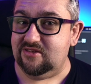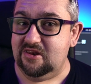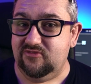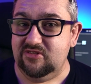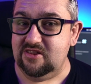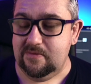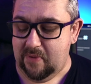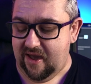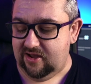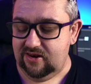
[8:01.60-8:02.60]
and if it's in a
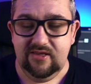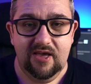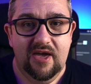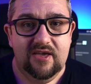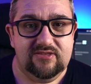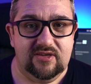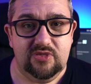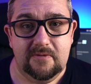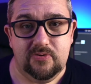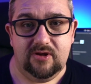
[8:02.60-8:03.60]
bag and there's
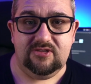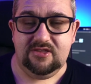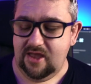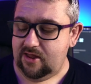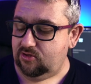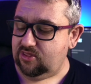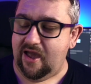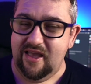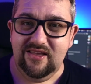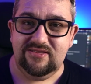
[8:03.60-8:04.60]
something pressing down on
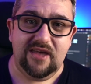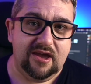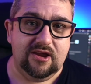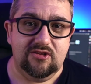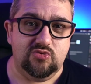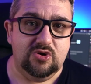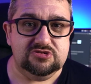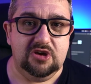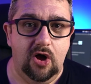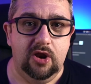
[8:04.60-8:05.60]
that, is that going to
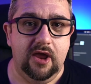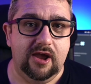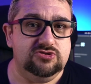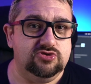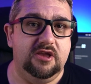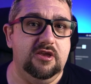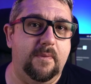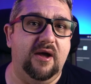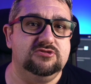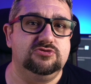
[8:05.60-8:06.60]
switch it on and drain your
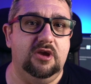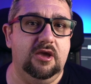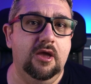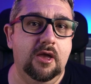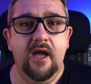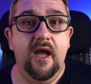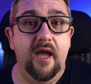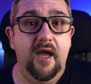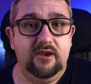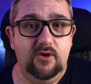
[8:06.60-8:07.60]
battery?
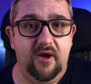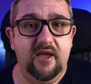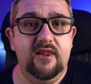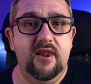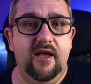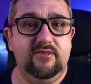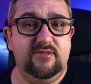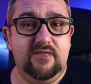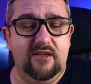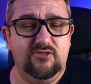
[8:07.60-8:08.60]
Anyway,
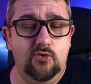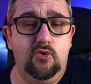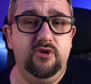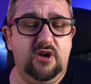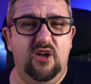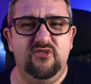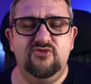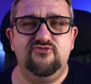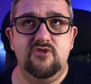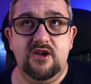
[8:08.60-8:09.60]
that's all the cons
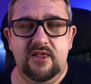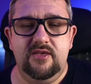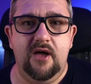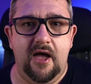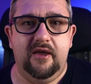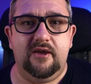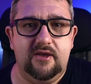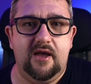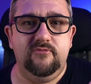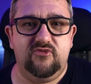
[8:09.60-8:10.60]
really that I could
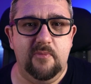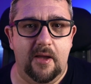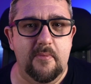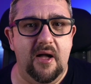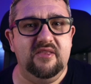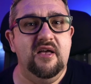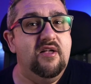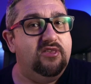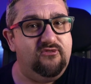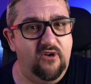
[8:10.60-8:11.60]
come to my mind.
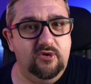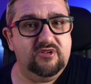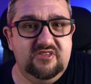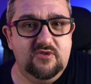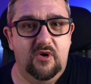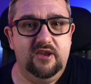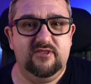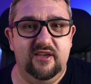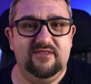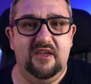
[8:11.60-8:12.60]
The focusing one, as
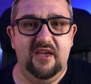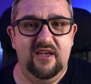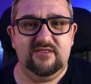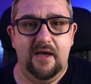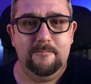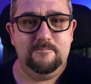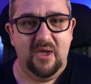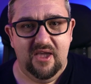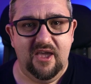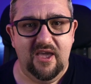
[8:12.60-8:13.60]
I said, is a
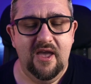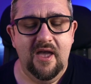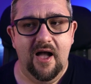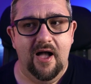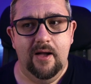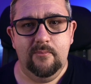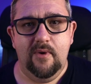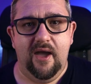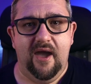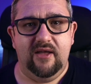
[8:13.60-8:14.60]
biggie,
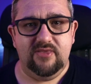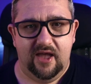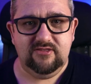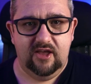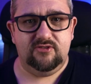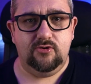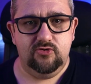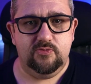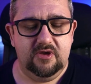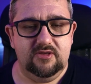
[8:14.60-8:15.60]
and that does
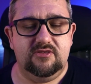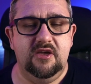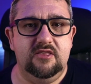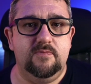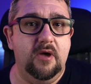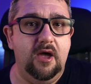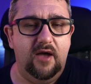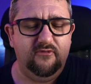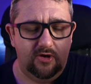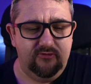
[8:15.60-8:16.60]
cause me concerns. But
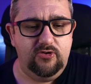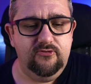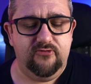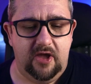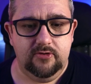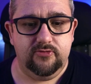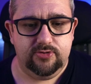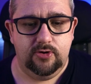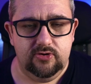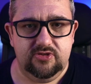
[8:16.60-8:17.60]
I've got a few final
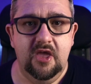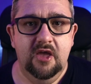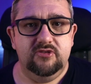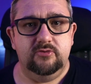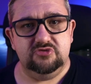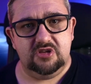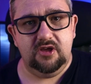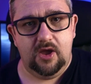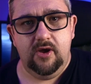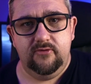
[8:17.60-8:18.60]
thoughts, so I'm just going to
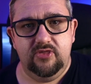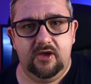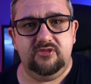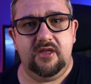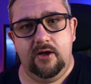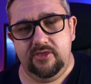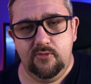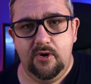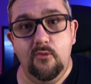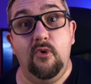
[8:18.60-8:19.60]
go over those now, and then
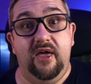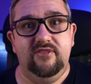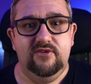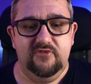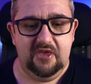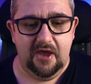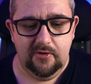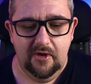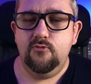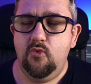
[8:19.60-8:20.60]
we'll end the video.
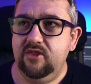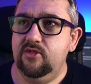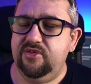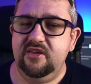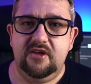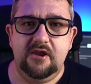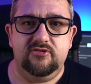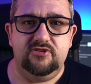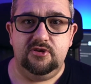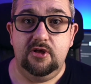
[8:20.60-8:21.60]
One of the things I
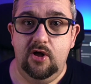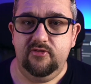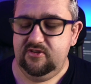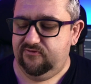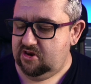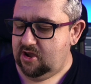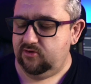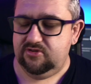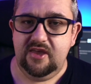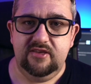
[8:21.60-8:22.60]
noticed on a lot of these
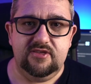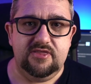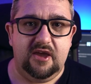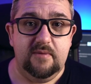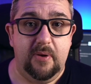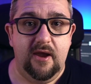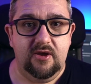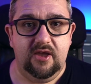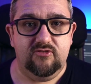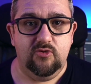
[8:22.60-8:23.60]
videos is that they're
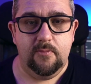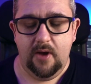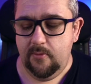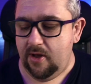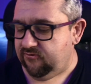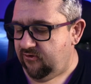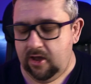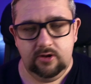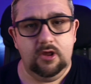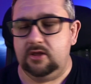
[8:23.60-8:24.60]
comparing it to a mobile
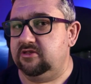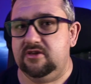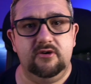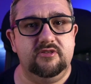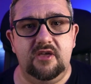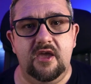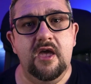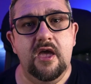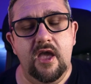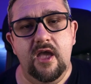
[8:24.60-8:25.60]
phone. Seriously,
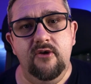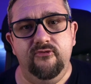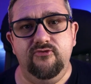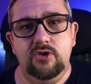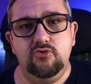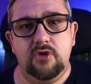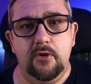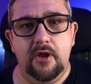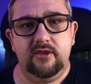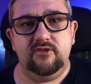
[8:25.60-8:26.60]
if you
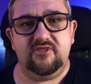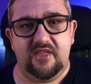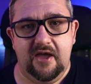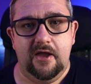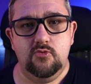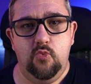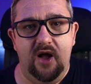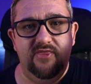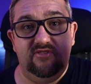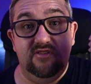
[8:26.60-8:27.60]
don't understand
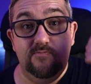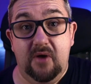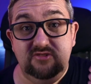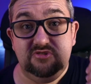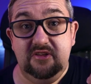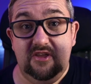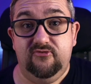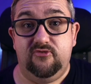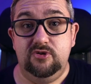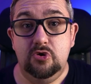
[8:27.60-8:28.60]
why this is majorly
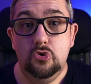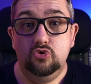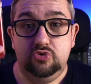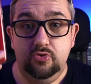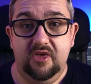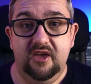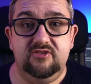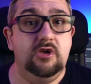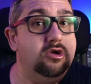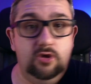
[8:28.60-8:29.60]
different to
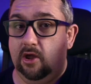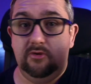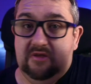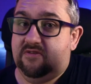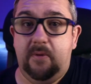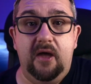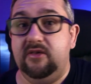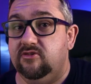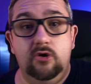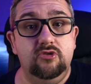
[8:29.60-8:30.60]
this, you don't need to buy
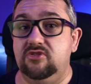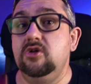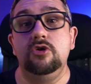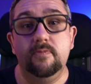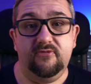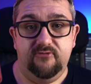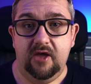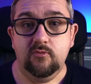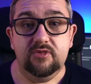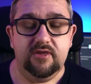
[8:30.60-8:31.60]
this. Honestly, you'll be
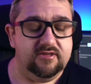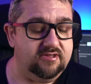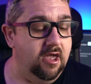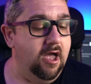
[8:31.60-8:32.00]
fine with this.